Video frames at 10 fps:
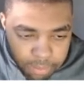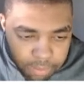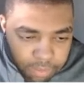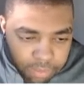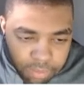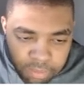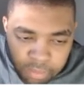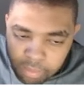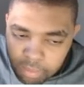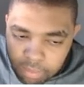
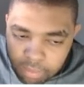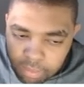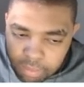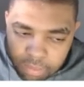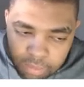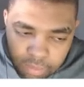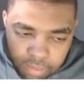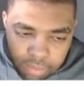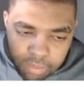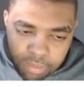
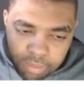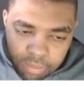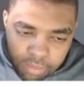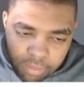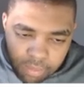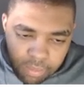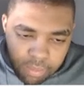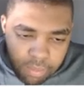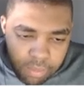Nobody speaks.